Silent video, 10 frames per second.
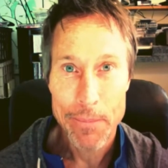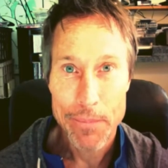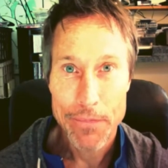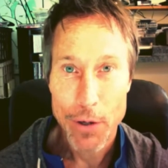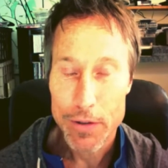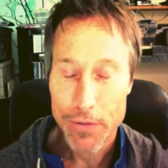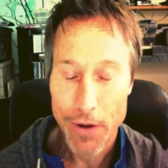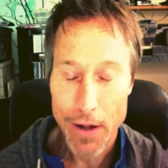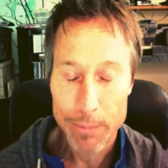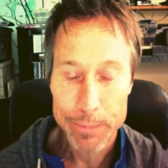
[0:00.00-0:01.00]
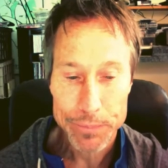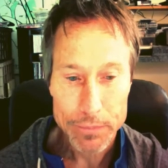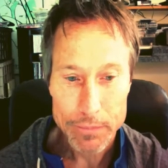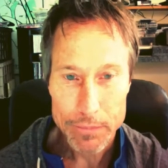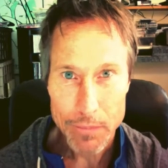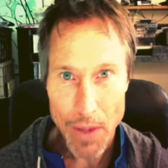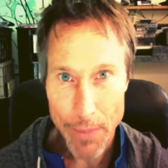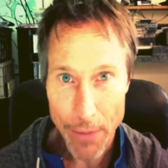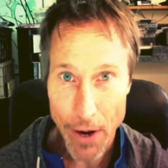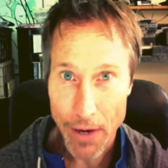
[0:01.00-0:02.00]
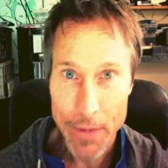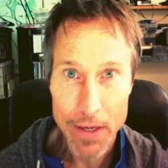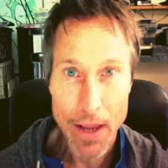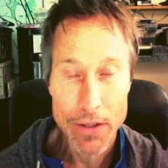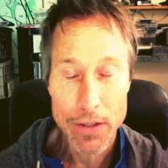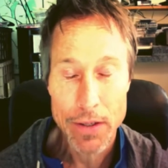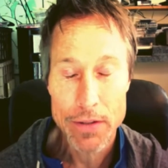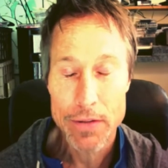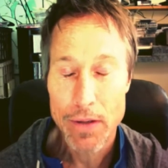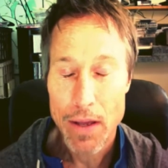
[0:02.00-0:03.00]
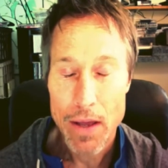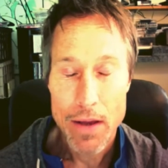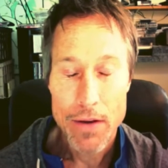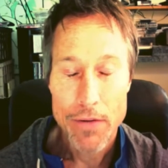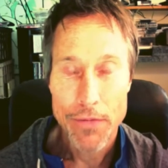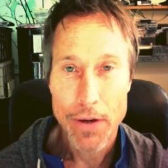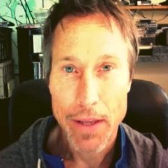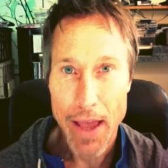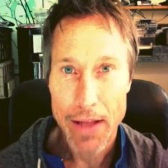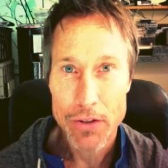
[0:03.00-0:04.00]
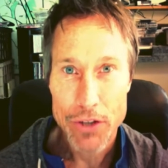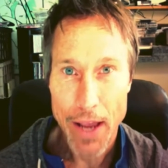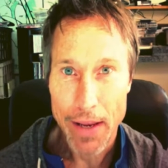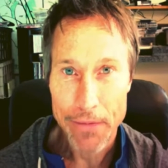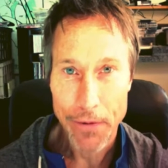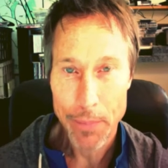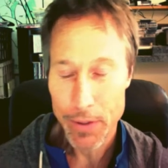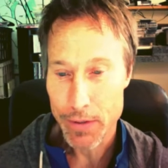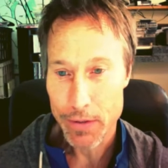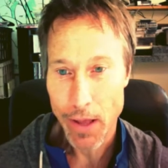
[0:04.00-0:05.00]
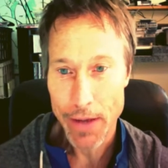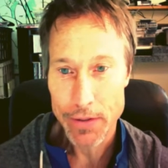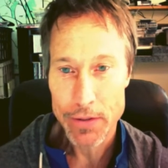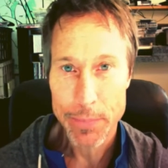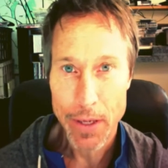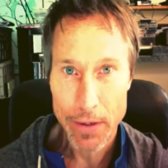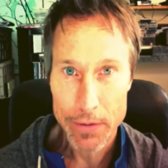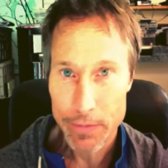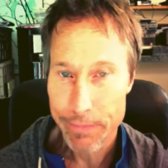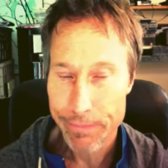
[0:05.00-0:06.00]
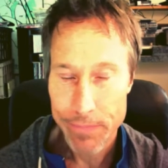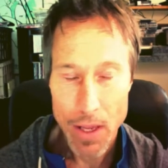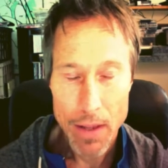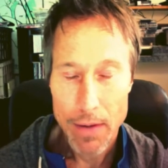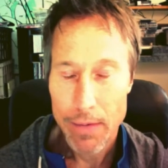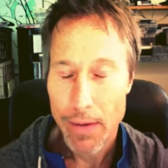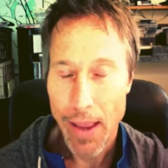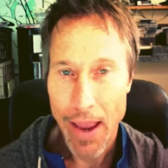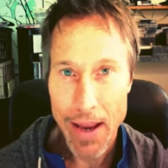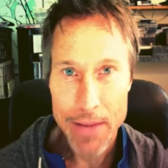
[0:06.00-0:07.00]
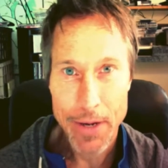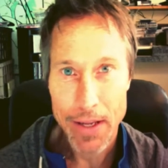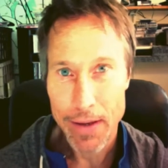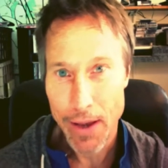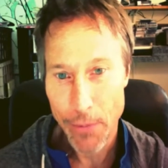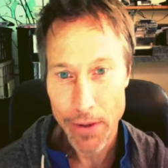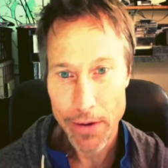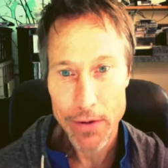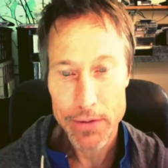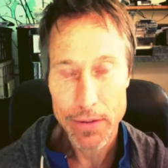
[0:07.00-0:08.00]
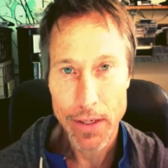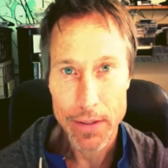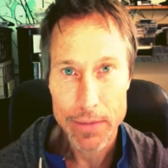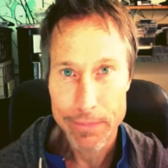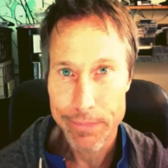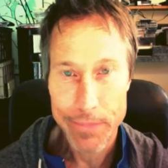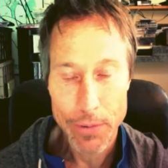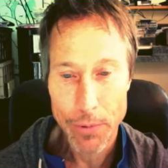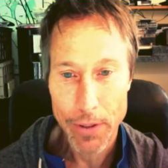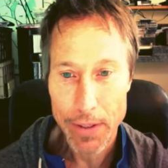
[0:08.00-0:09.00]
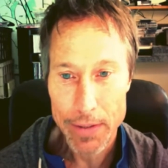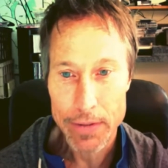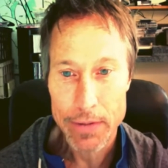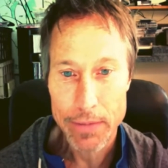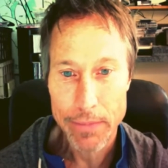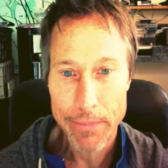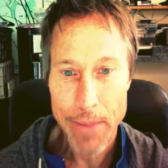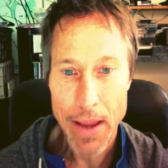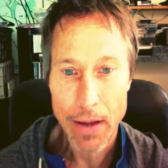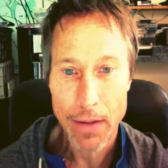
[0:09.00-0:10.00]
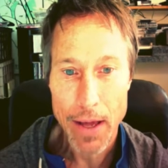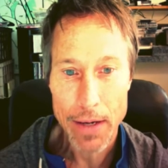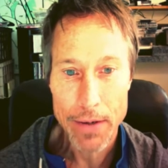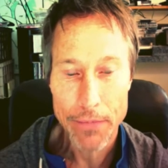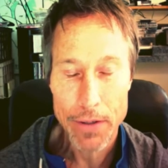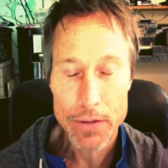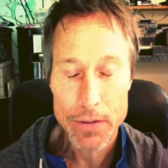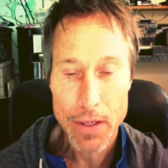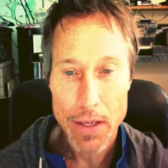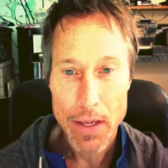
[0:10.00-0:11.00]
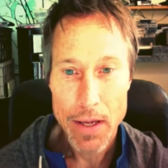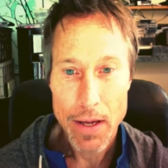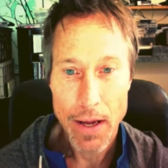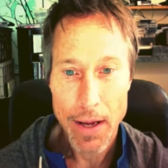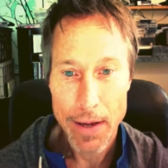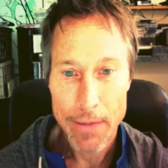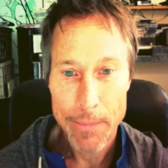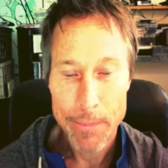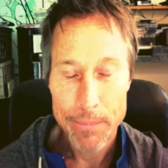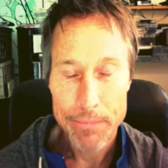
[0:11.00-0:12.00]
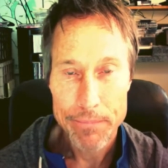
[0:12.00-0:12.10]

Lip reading: first of all, my recommendation is forget checking for a business license because anybody can get one of those. It really doesn't make a lot of difference. Forget